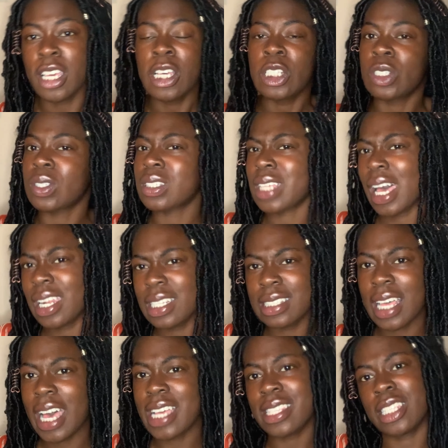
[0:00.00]
So this kind of
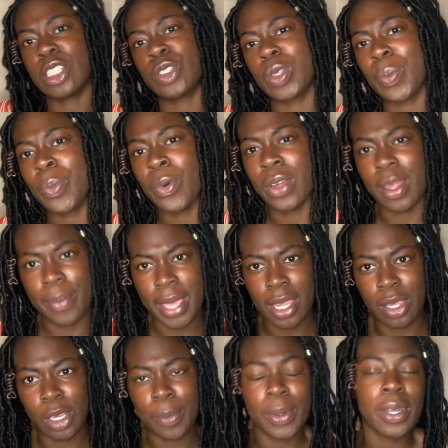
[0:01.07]
ties into the point I made a
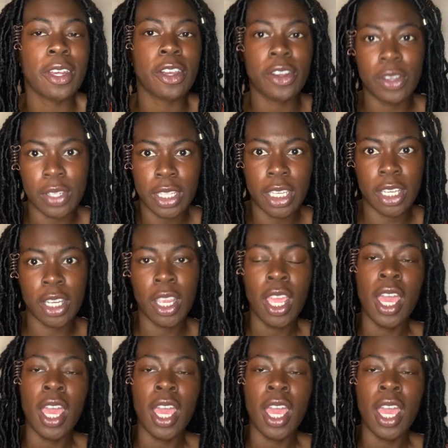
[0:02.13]
little bit earlier.